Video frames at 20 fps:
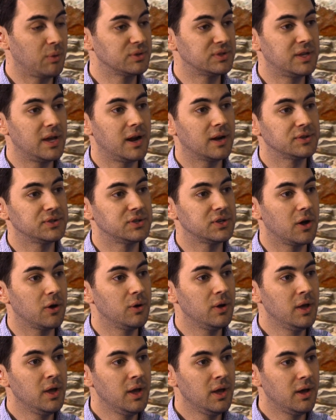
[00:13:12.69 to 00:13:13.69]
That was there.
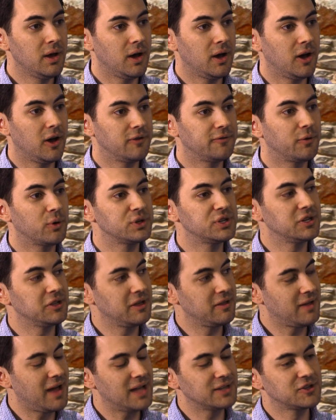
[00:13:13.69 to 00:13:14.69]
So
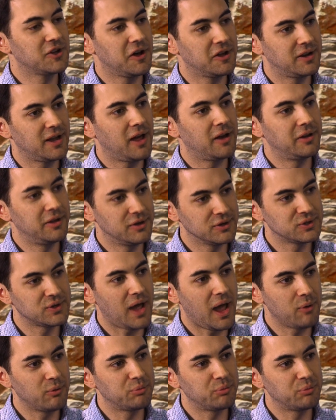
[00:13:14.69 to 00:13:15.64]
unfortunately, that's gone downhill. So I